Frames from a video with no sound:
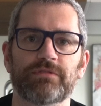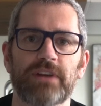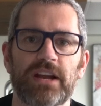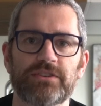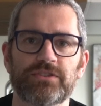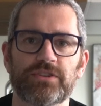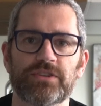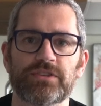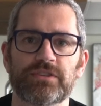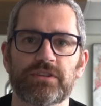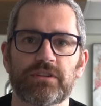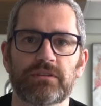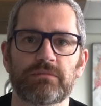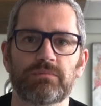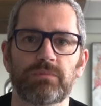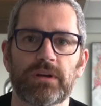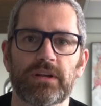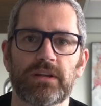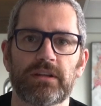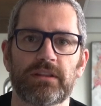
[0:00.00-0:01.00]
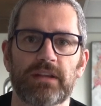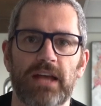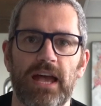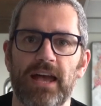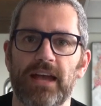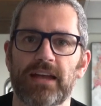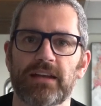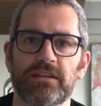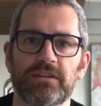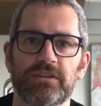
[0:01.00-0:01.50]
registered with
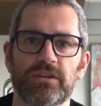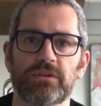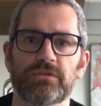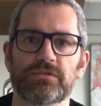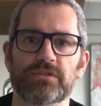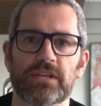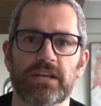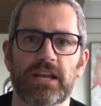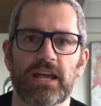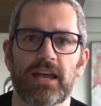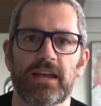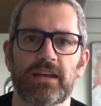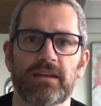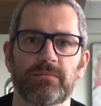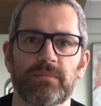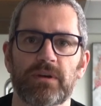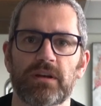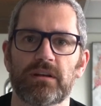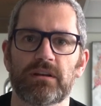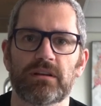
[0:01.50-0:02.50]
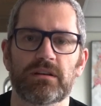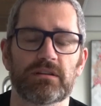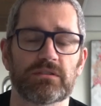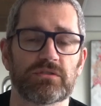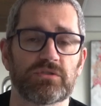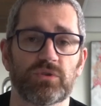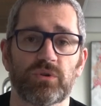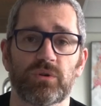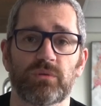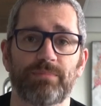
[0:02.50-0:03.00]
a username and a
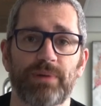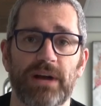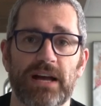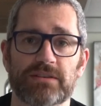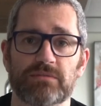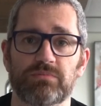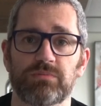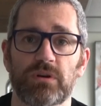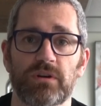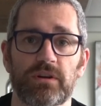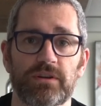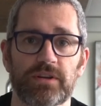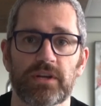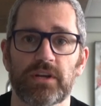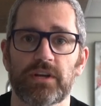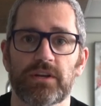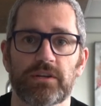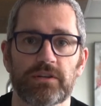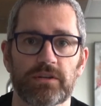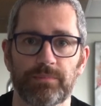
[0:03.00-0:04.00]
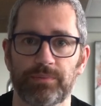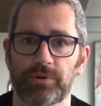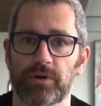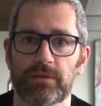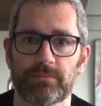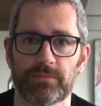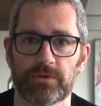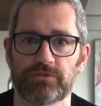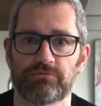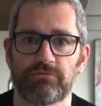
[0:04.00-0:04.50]
short password, you're
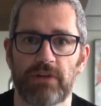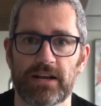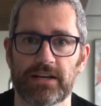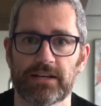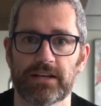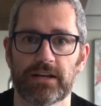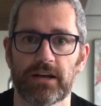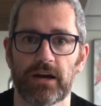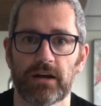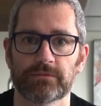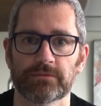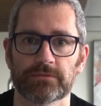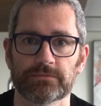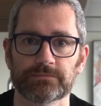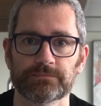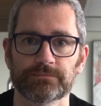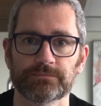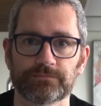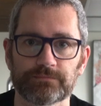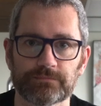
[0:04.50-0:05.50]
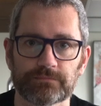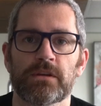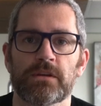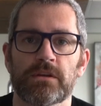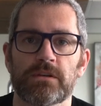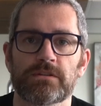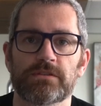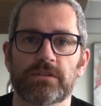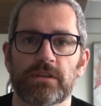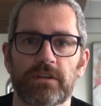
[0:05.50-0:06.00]
pretty much ready to go.
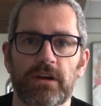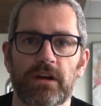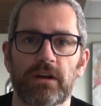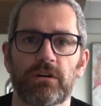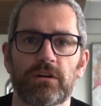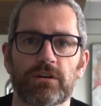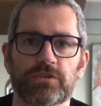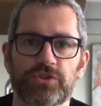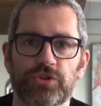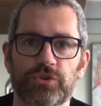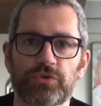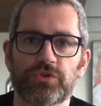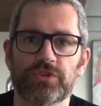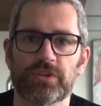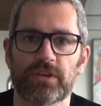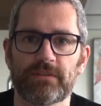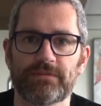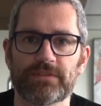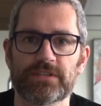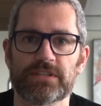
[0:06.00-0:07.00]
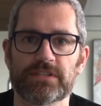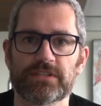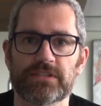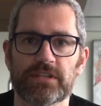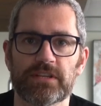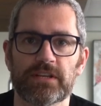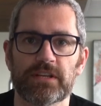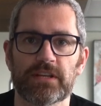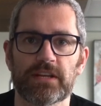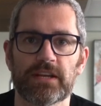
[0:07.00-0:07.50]
So there are two services that
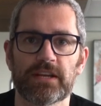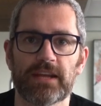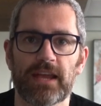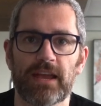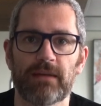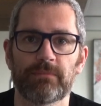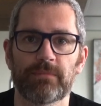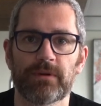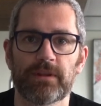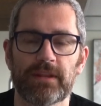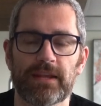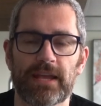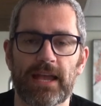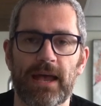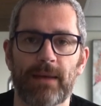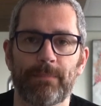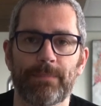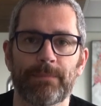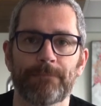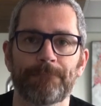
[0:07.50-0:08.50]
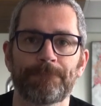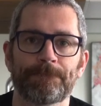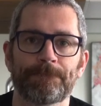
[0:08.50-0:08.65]
you can get with the app.